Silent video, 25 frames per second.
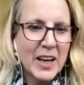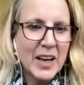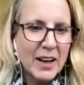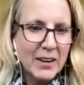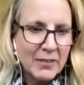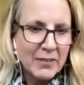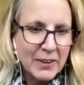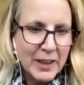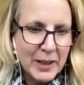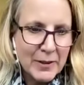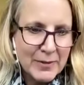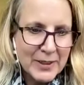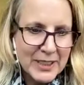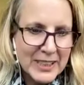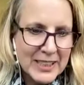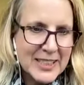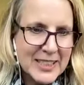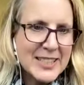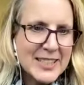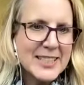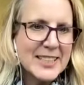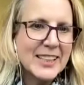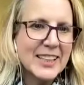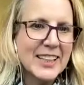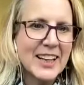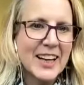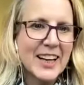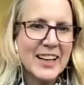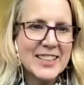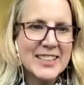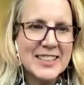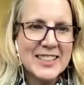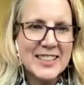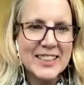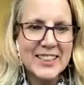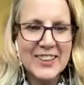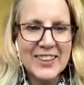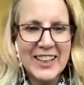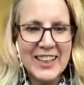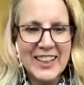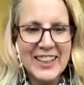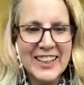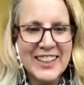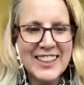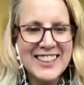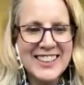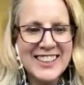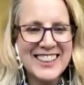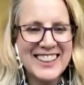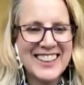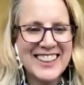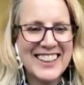Raymond Singh, I see your hand.